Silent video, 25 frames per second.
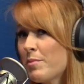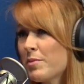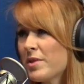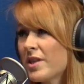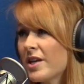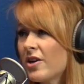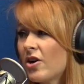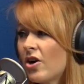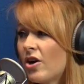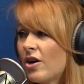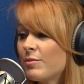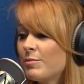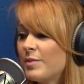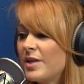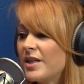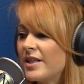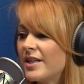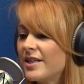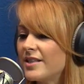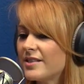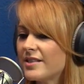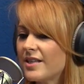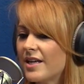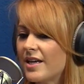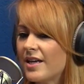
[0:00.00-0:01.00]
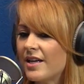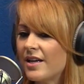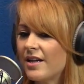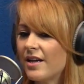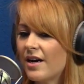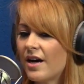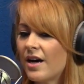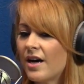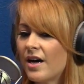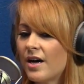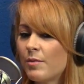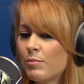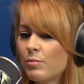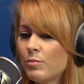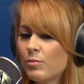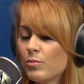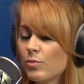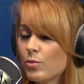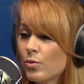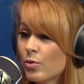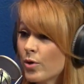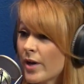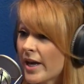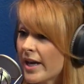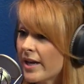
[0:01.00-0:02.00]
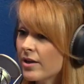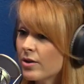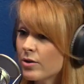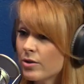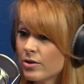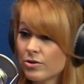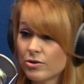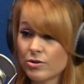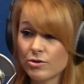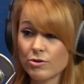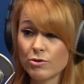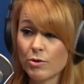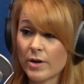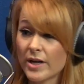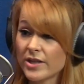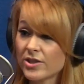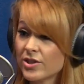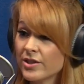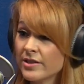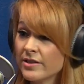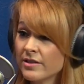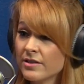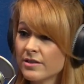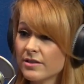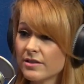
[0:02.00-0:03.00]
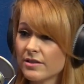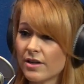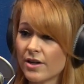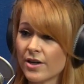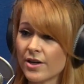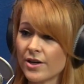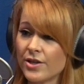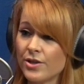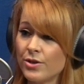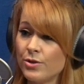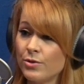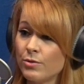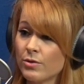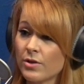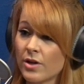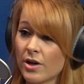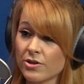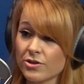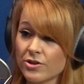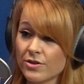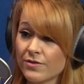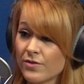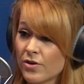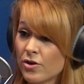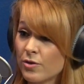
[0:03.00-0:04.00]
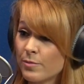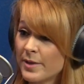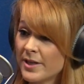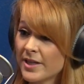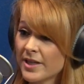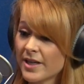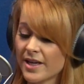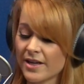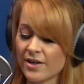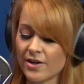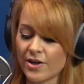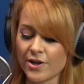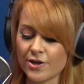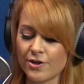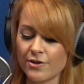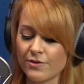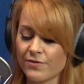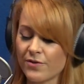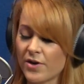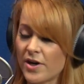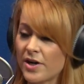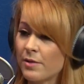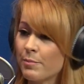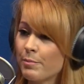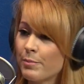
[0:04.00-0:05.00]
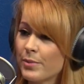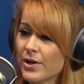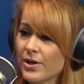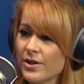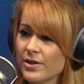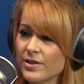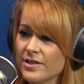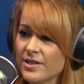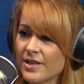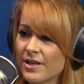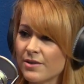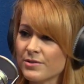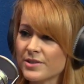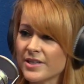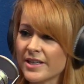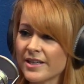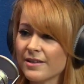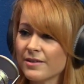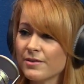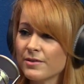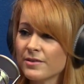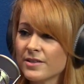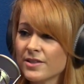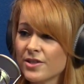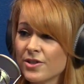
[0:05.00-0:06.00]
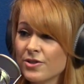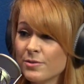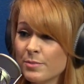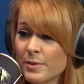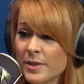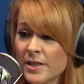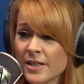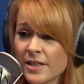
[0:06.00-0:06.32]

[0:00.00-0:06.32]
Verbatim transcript: they called me and they said um, okay two questions. Are you claustrophobic and are you afraid of birds? And I was like, excuse me?